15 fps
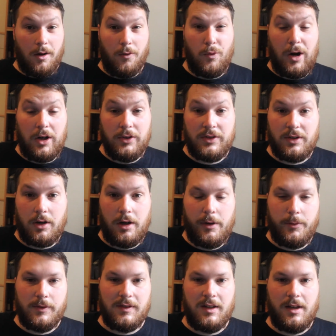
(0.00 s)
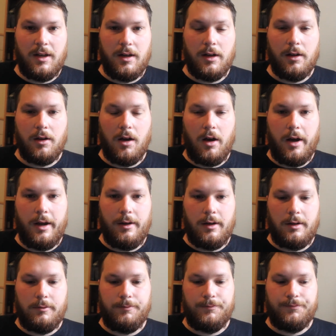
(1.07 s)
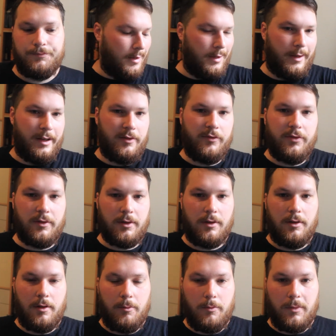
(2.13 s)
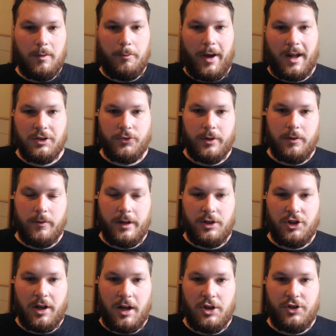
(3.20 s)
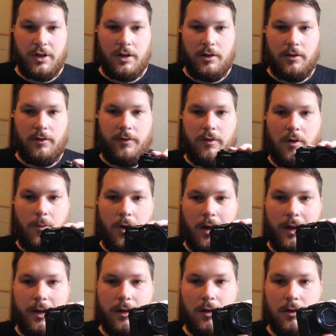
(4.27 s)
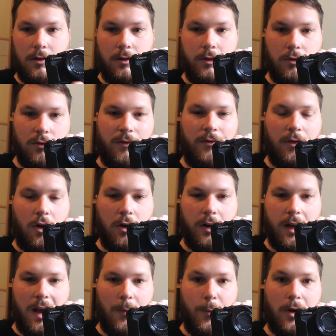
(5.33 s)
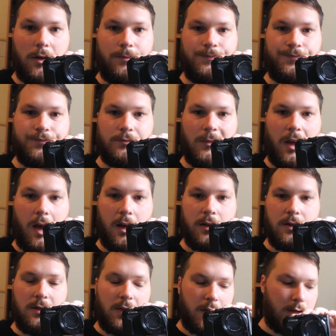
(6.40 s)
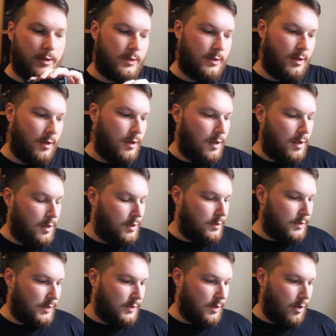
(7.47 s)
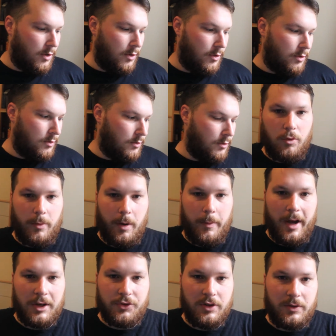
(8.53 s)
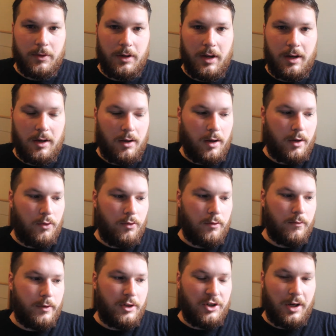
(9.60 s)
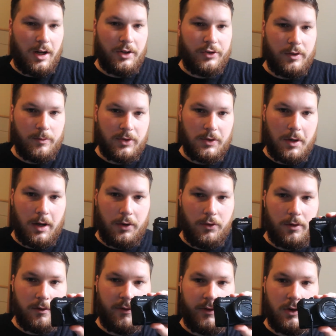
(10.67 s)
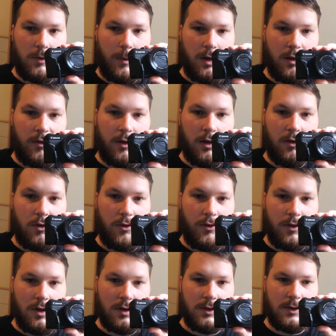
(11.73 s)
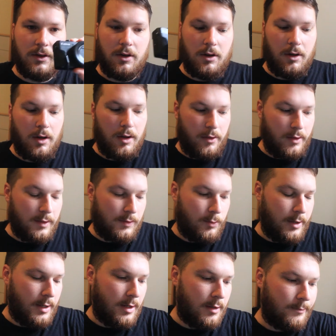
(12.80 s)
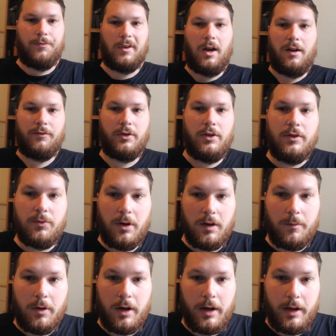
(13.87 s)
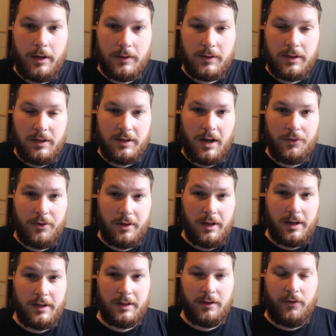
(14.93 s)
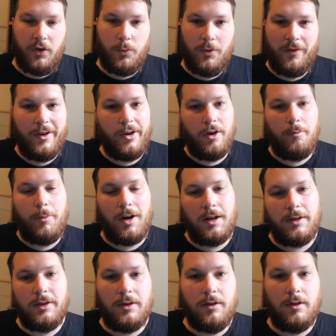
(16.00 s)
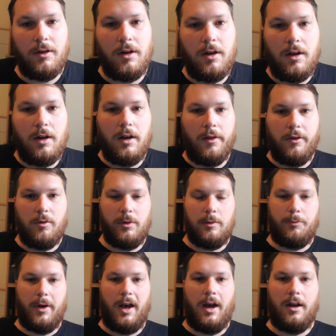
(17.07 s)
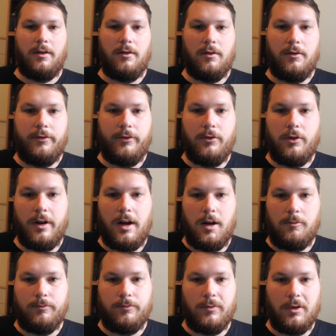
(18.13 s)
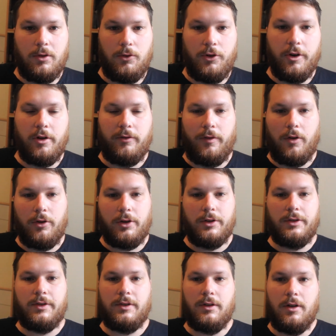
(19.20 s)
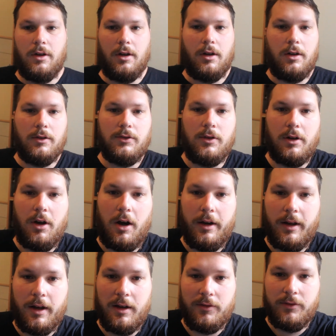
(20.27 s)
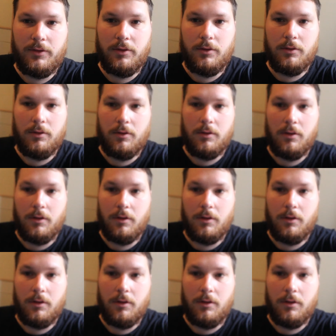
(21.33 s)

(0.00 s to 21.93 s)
whilst I was there, I left the battery recharger for my little vlog camera at his house. So all my batteries were dead and I couldn't recharge them, so I couldn't film anything on this week. I have to use one of my 600Ds to film a video, but they're a bit bad for autofocus, so I kind of have to,